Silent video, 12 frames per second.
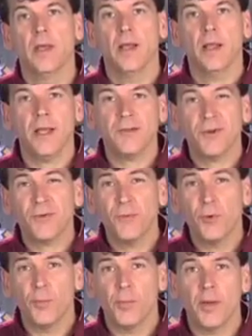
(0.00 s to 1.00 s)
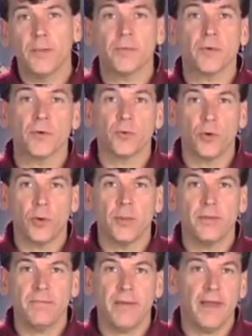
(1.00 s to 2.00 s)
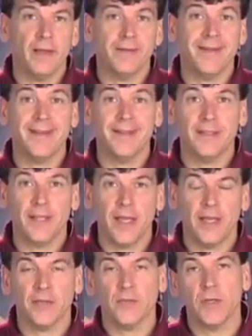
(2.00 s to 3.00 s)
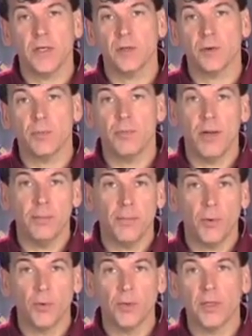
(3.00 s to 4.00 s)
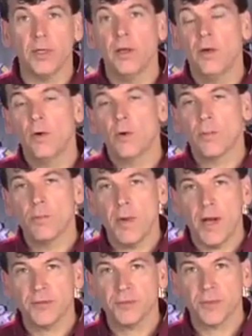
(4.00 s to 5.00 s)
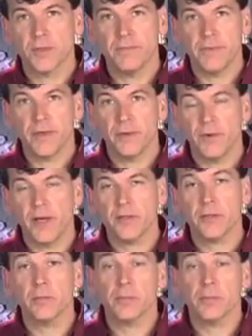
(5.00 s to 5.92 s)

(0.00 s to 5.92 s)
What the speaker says: Electric fuel pumps are normally found in the tanks in either a pump-only or module configuration,